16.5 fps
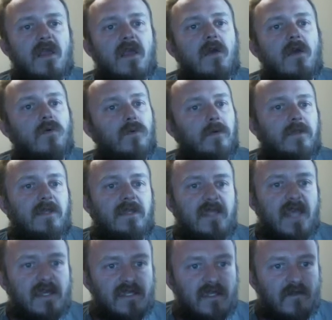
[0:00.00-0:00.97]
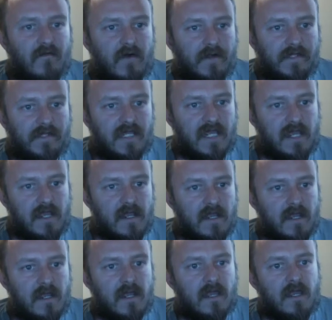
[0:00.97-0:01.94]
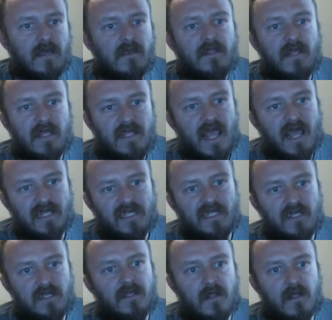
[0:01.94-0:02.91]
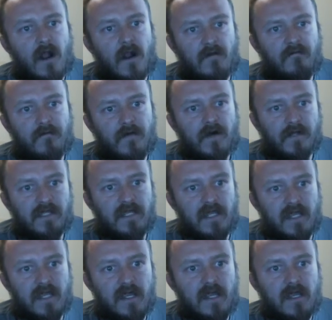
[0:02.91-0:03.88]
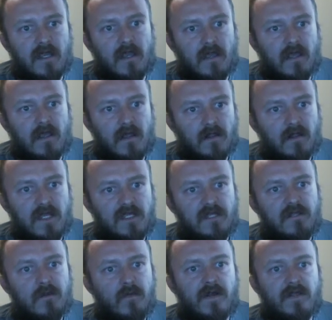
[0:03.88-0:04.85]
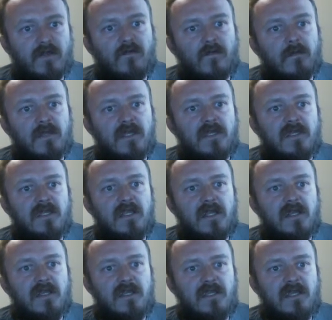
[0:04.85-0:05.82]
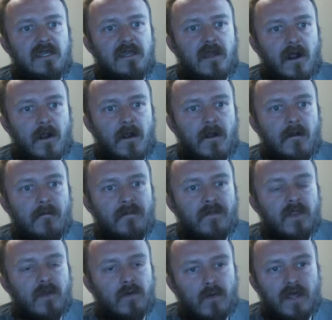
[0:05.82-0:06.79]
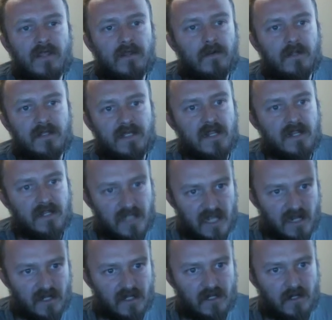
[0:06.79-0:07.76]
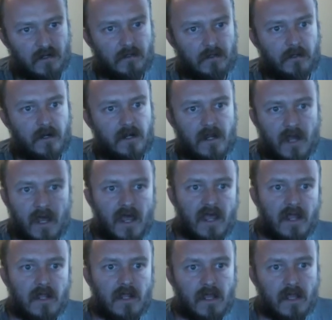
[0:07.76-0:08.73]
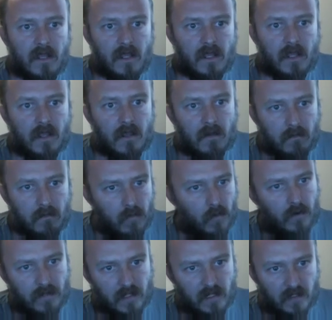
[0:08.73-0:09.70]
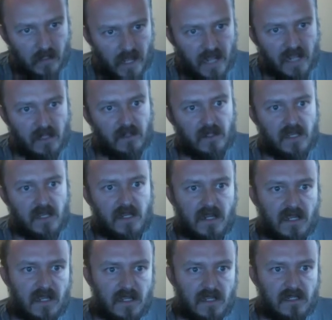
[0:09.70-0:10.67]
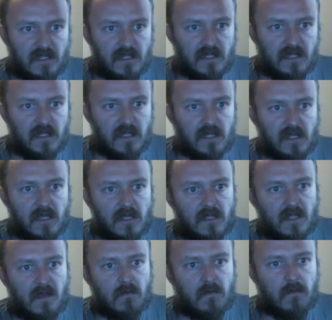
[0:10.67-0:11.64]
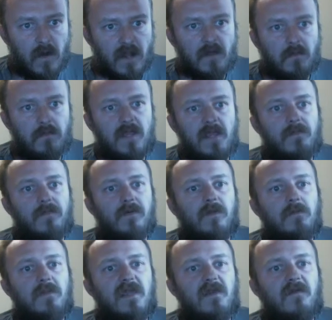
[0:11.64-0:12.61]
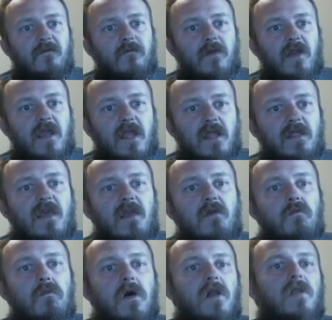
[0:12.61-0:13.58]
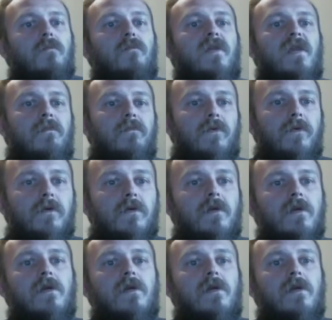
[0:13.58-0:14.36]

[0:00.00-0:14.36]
were the tests faulty? The tests are faulty. At least the ones from the CDC are. Whether it's intentional or not, more than likely it is. They want people to be afraid. They want people